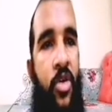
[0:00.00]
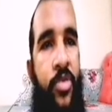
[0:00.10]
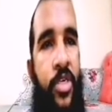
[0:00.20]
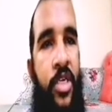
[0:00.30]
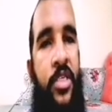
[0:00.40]

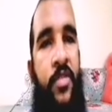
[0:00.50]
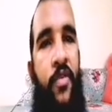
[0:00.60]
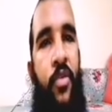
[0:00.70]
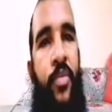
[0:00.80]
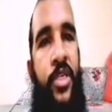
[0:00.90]
options
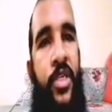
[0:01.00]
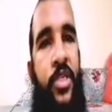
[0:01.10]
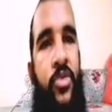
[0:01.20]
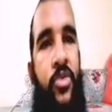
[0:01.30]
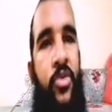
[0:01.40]
for
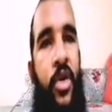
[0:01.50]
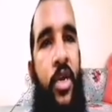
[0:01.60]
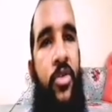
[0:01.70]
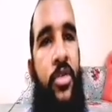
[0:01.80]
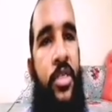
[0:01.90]
patients who
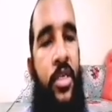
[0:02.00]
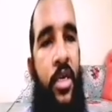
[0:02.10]
cannot,